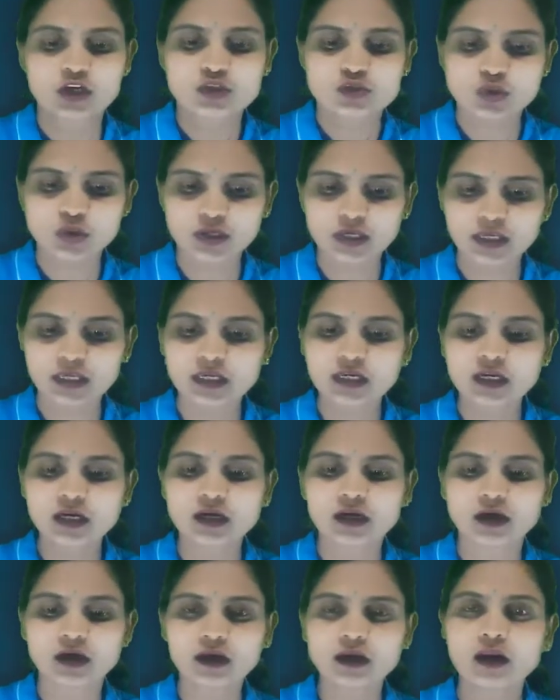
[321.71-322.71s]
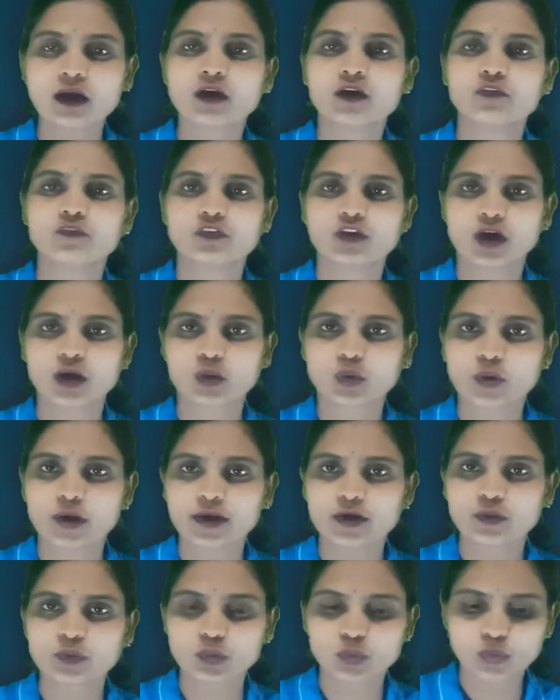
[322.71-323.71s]
So here we are
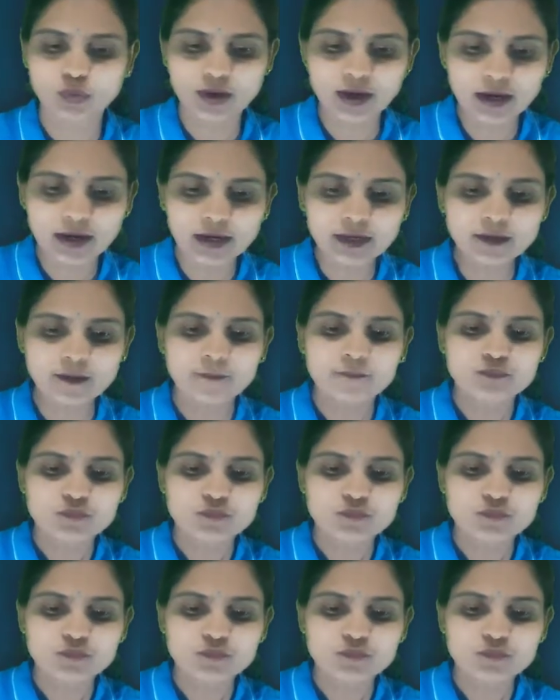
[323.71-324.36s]
going to get